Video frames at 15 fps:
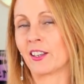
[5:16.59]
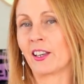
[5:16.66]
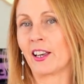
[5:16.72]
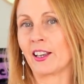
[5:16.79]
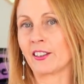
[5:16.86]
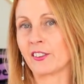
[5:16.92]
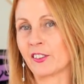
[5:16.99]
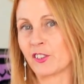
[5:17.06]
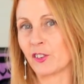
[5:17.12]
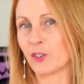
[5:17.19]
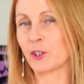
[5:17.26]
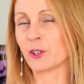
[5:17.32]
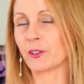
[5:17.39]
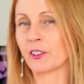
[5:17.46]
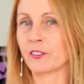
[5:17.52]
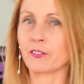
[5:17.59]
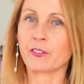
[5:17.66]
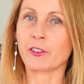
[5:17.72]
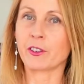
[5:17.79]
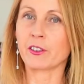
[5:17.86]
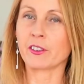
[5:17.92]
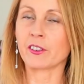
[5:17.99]
and stir it
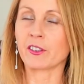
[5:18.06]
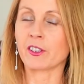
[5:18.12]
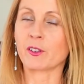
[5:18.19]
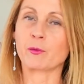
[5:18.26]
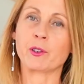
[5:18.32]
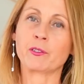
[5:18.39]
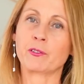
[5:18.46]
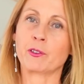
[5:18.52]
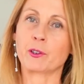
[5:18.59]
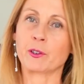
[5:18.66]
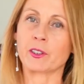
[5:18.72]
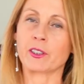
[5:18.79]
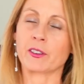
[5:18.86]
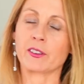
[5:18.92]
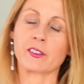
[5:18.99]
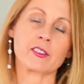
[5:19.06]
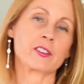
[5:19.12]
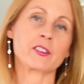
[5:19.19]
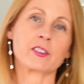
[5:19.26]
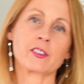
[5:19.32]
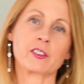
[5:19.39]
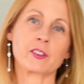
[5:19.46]
first before it's
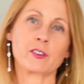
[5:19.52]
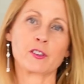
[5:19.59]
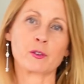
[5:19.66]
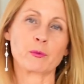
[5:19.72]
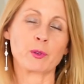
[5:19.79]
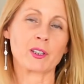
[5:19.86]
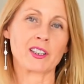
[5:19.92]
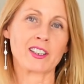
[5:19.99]
usable